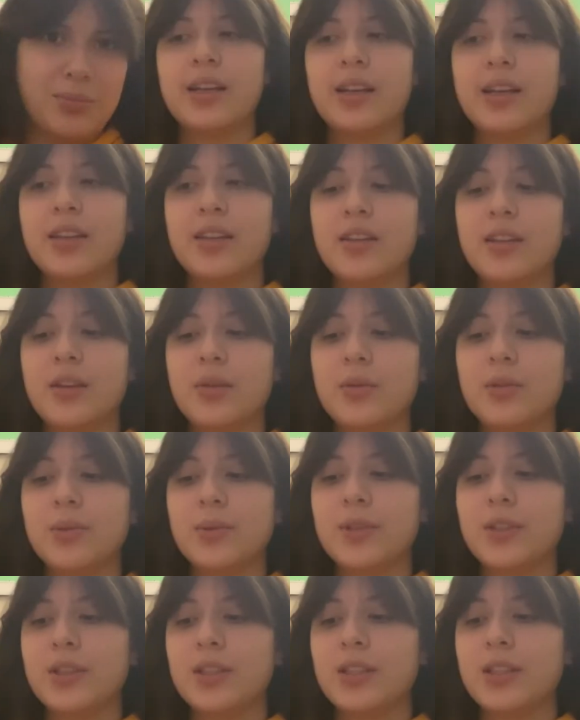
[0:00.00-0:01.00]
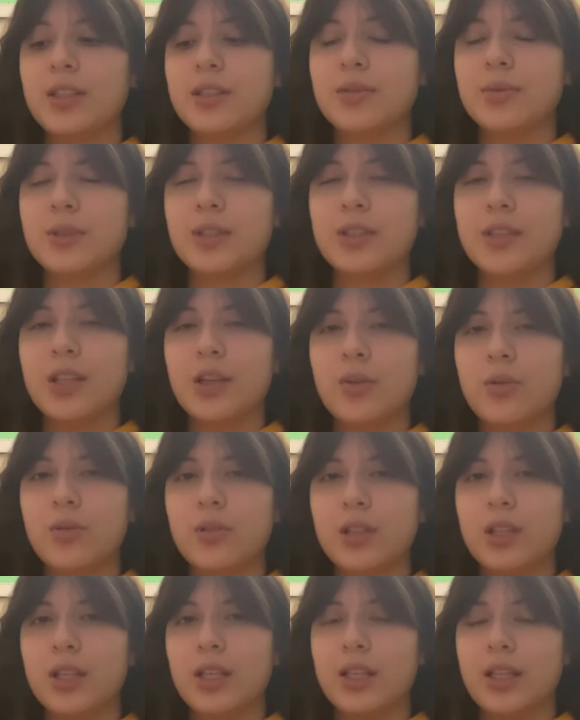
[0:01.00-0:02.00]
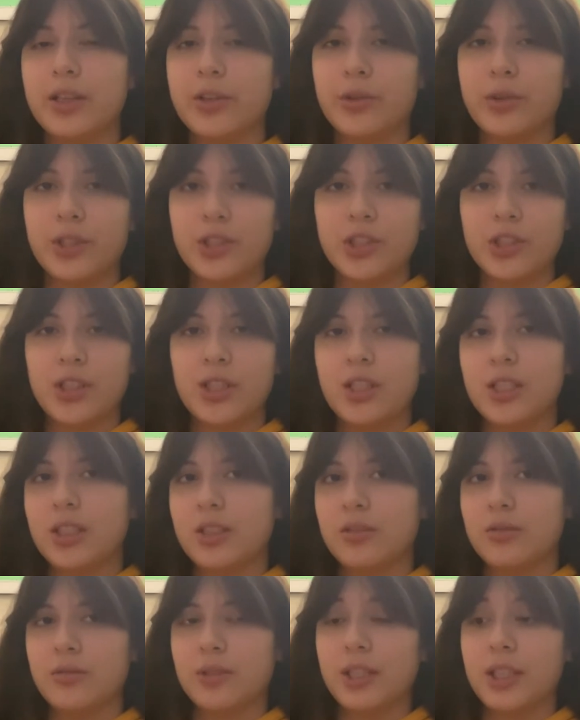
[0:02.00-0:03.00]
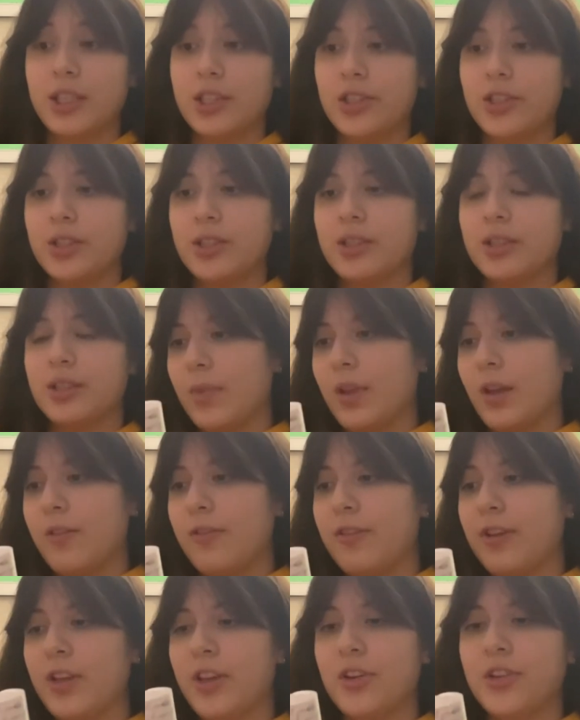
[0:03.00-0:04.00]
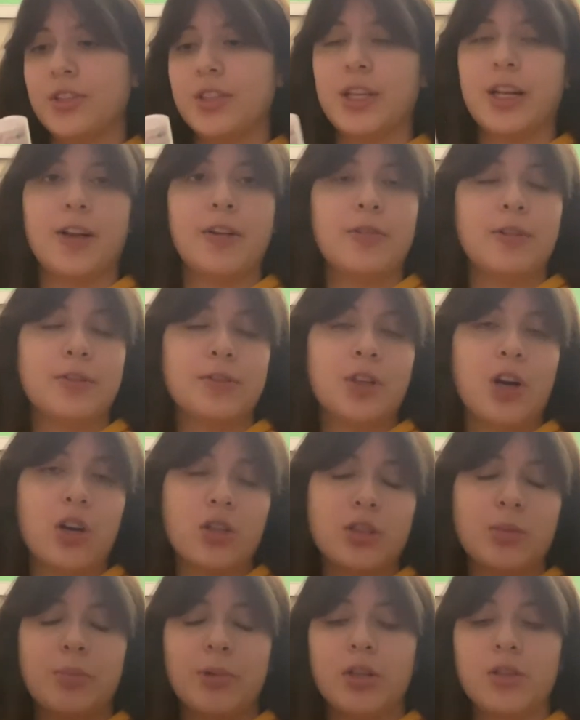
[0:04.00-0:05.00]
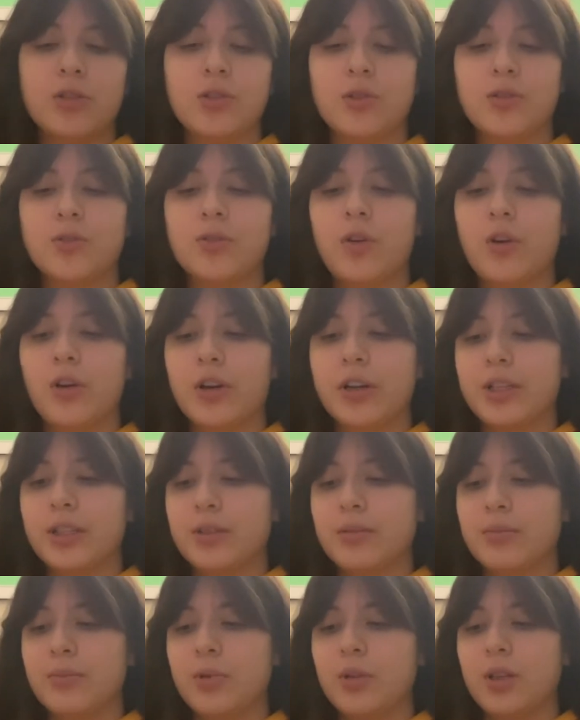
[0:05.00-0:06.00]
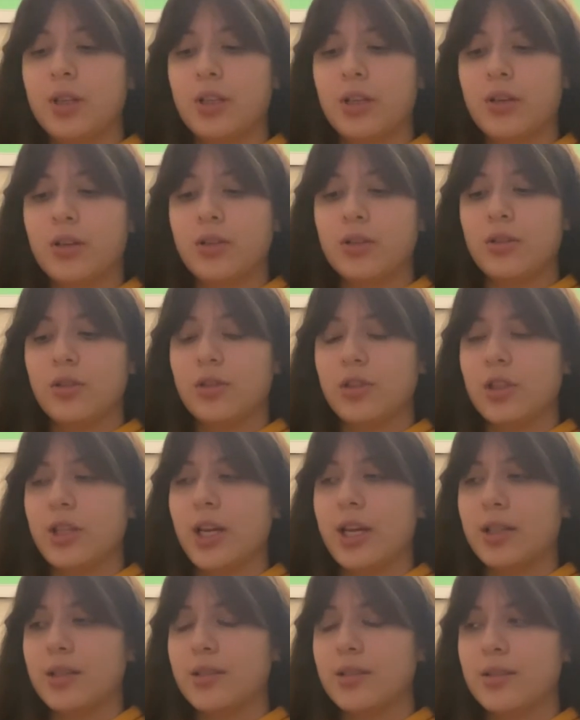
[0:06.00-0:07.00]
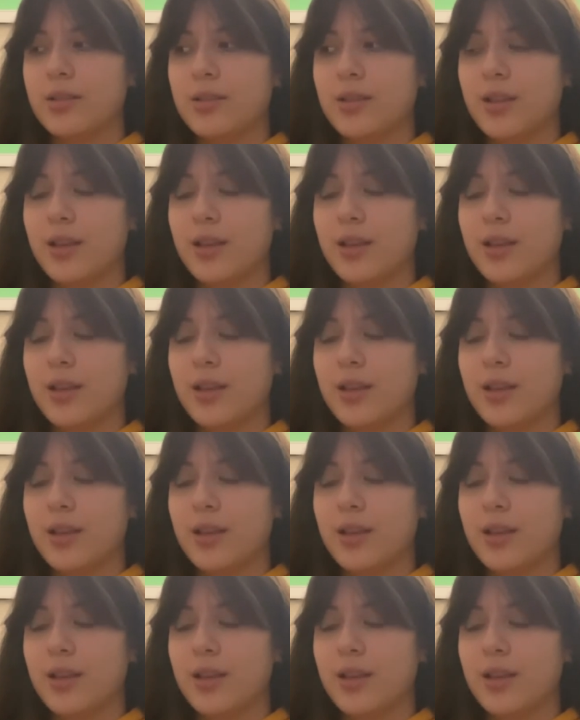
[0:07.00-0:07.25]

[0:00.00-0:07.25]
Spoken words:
I think he's one of the only, like, Christian religious figures that we've talked about so far in political and social texts.